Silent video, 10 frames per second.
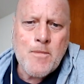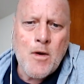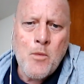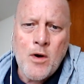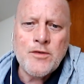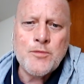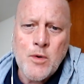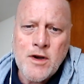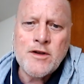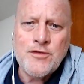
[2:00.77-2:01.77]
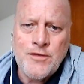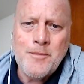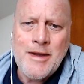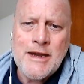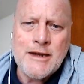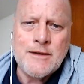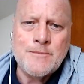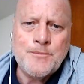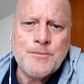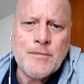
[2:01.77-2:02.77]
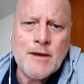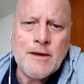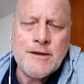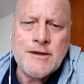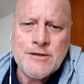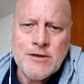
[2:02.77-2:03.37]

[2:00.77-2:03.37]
what's worked for me, these